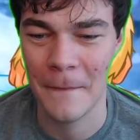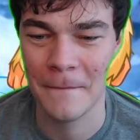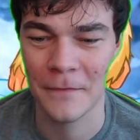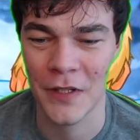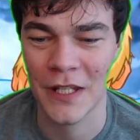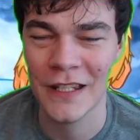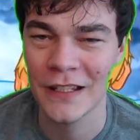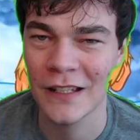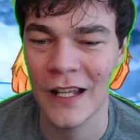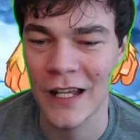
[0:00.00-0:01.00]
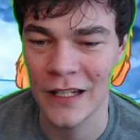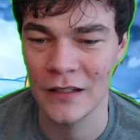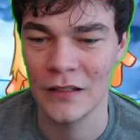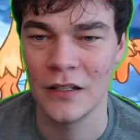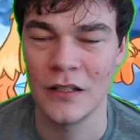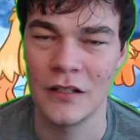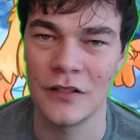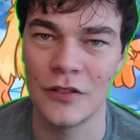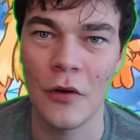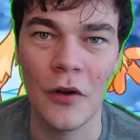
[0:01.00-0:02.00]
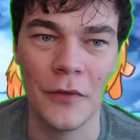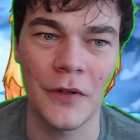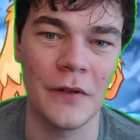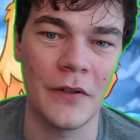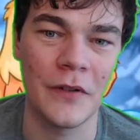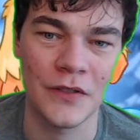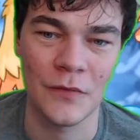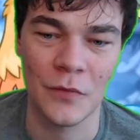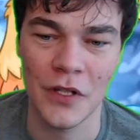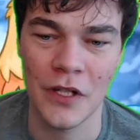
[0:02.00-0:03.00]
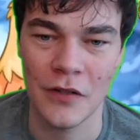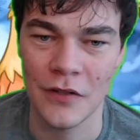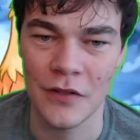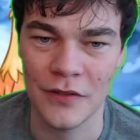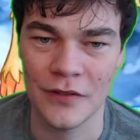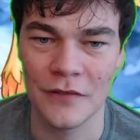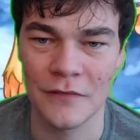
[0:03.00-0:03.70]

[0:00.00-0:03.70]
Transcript: Like in the line. So all three of us were characters.